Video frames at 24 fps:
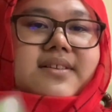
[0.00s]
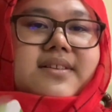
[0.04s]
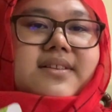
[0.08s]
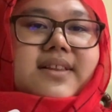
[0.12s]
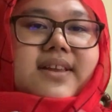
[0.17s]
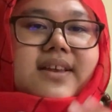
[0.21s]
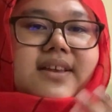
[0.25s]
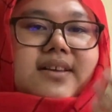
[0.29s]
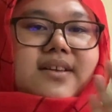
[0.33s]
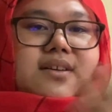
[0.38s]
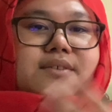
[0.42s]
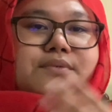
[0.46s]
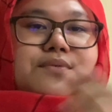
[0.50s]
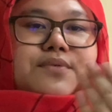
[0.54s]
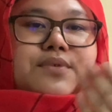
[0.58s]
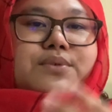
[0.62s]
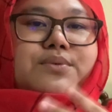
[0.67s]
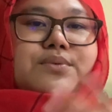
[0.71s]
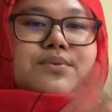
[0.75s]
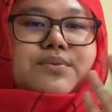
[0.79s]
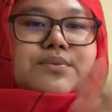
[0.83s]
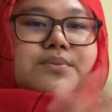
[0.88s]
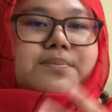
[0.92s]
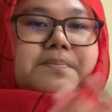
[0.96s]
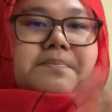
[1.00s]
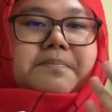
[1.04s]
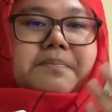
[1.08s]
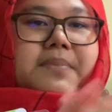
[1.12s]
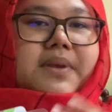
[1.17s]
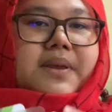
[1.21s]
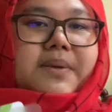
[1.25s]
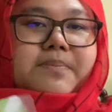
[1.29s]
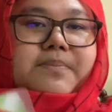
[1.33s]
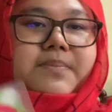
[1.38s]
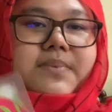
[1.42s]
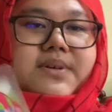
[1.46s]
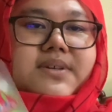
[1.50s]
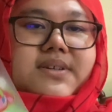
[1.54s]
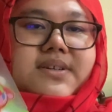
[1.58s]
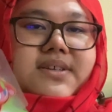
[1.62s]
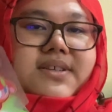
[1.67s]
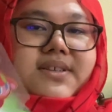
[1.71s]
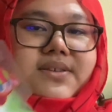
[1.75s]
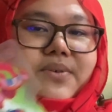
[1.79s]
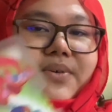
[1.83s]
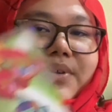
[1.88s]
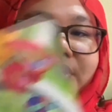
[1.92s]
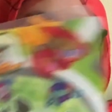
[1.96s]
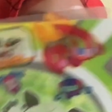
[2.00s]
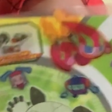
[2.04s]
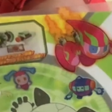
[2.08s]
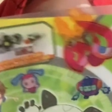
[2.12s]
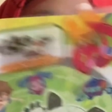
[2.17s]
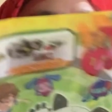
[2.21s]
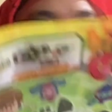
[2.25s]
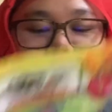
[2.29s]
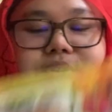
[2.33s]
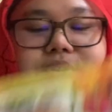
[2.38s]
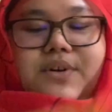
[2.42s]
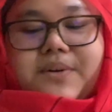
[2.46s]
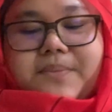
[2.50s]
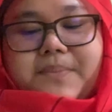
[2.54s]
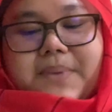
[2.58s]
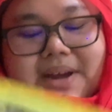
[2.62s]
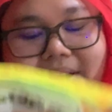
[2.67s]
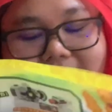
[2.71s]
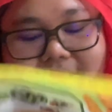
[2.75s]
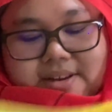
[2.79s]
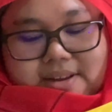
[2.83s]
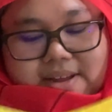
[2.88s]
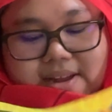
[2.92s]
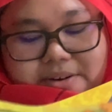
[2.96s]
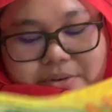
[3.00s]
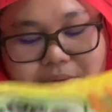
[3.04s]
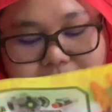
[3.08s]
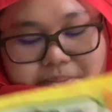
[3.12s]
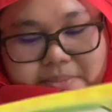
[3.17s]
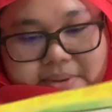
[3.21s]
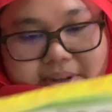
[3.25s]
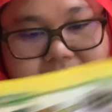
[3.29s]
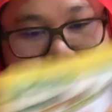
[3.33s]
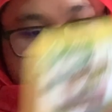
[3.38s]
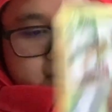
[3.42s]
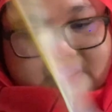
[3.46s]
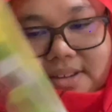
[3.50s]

like a few papers or even more, but I don't mind.